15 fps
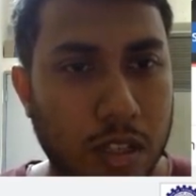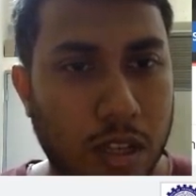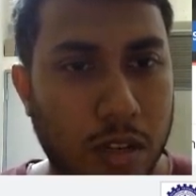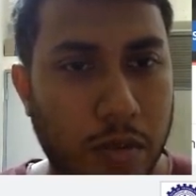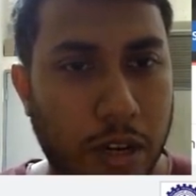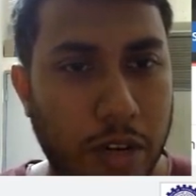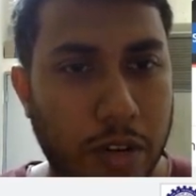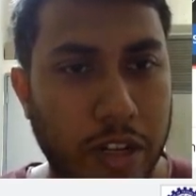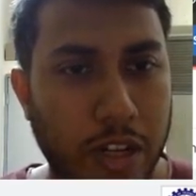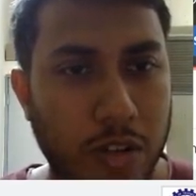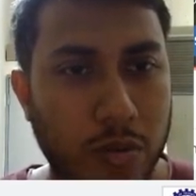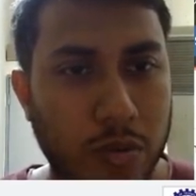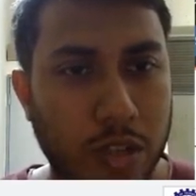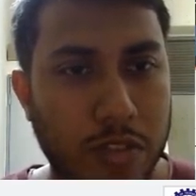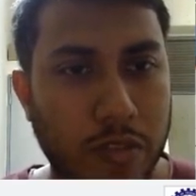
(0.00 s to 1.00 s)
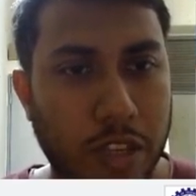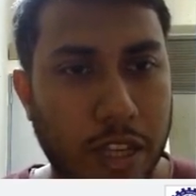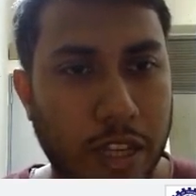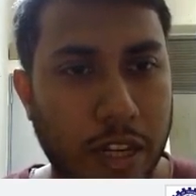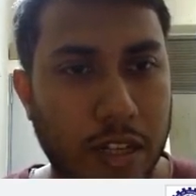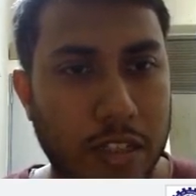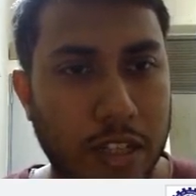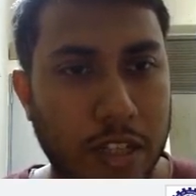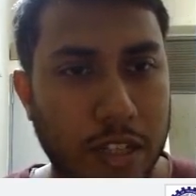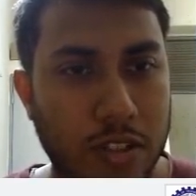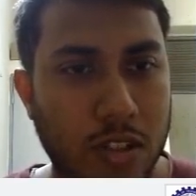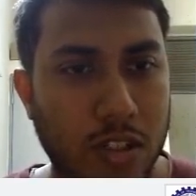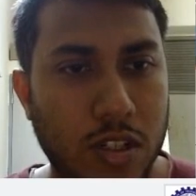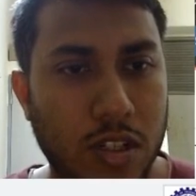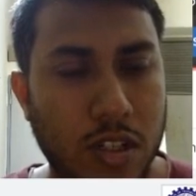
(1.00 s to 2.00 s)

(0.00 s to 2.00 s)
And what we can do is we can just